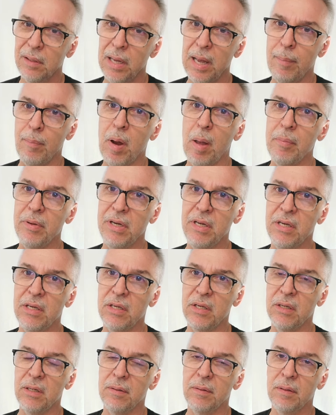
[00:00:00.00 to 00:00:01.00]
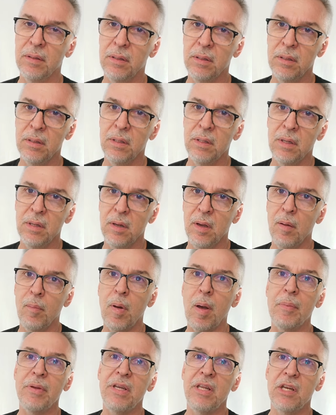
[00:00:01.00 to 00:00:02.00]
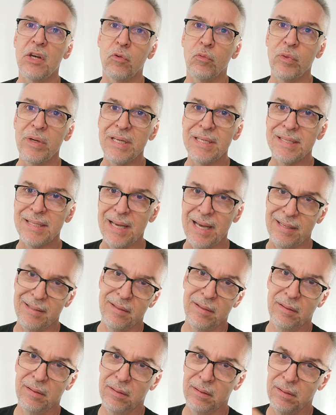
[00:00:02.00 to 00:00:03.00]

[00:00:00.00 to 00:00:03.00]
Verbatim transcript: I probably need to probably need to reset